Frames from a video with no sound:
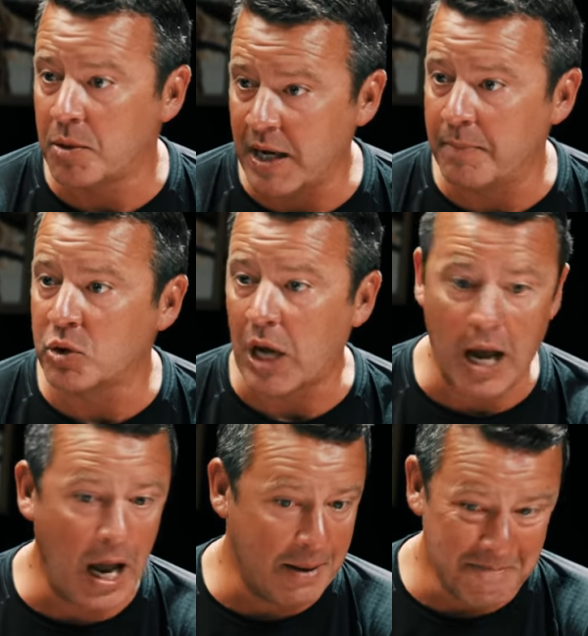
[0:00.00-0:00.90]
to be able
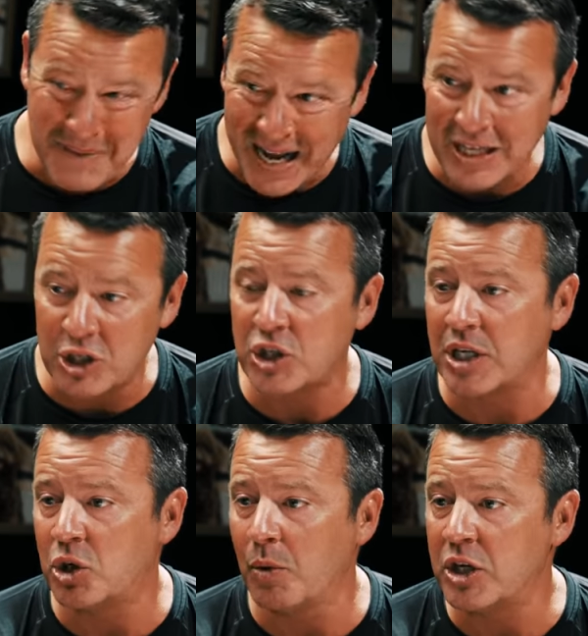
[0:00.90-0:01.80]
to and manage
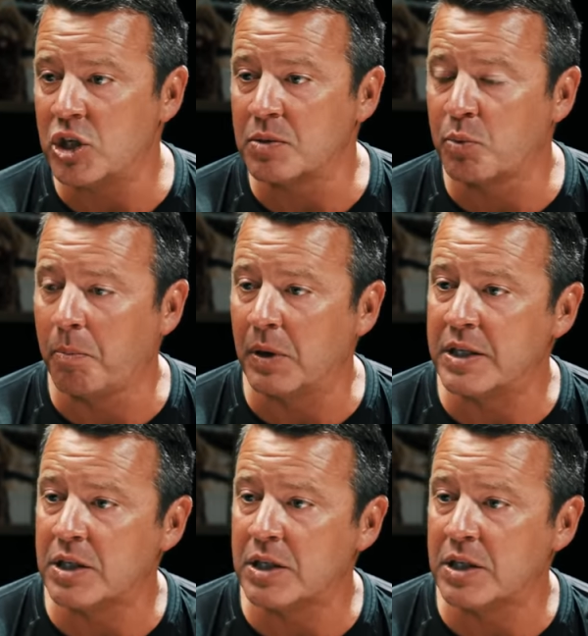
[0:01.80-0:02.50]
situations properly,